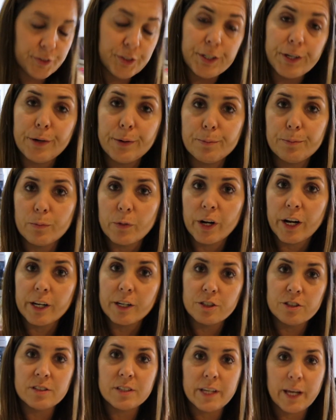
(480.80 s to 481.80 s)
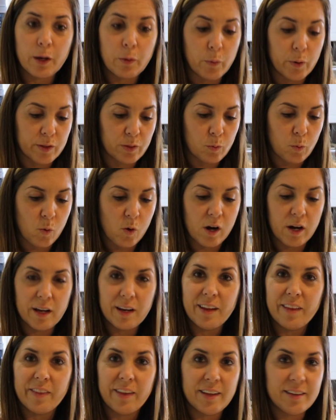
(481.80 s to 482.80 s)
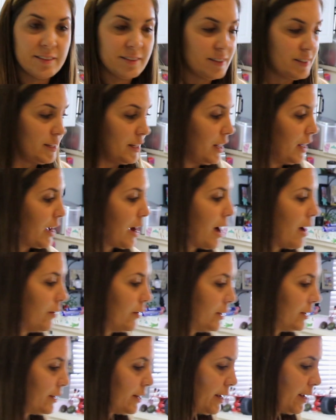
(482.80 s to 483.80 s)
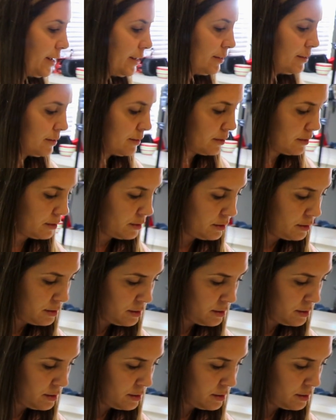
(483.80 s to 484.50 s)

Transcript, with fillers: So we're gonna stick with one and then see how it tastes.